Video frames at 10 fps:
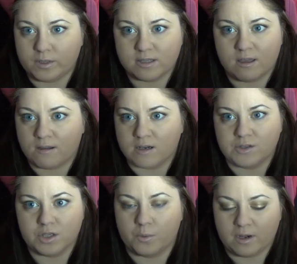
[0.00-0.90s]
It's not going
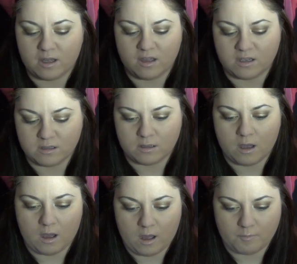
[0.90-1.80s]
to do anything
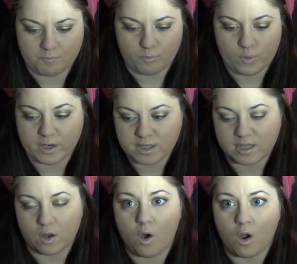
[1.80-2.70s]
where it's
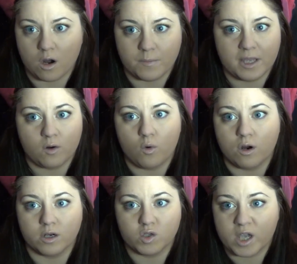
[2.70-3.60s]
going to harm it
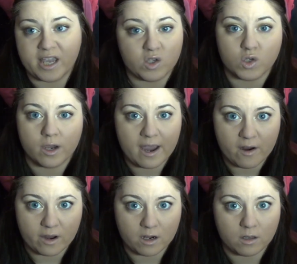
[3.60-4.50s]
or change your
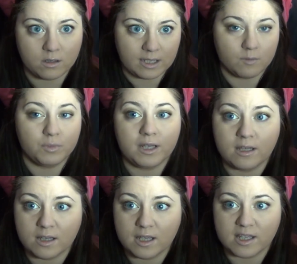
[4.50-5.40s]
hair like
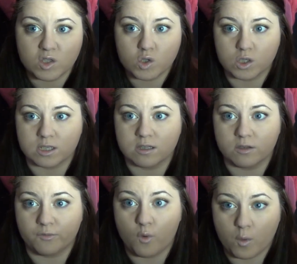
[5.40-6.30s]
completely. It's just
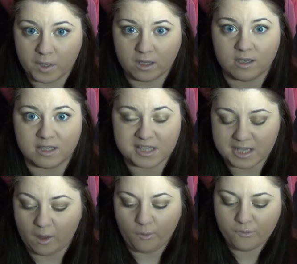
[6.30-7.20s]
the formula
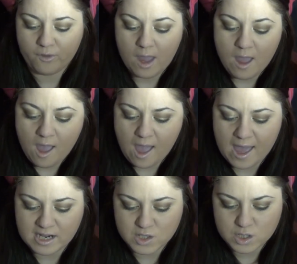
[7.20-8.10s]
itself,
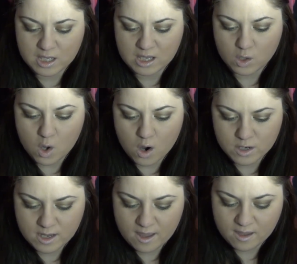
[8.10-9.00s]
and it's the
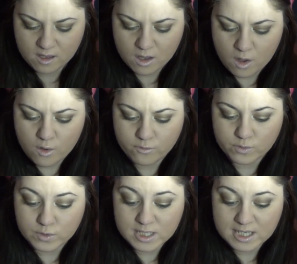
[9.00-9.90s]
Garnier
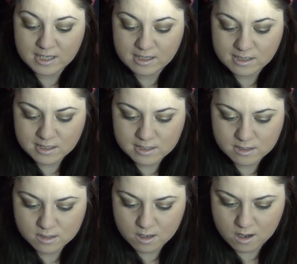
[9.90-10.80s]

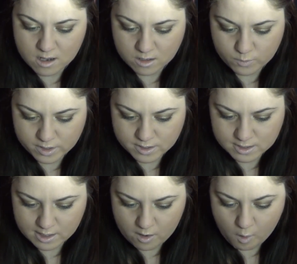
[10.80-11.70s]
Fructis, where is
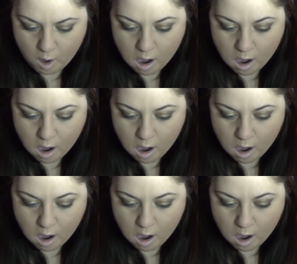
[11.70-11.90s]
it here?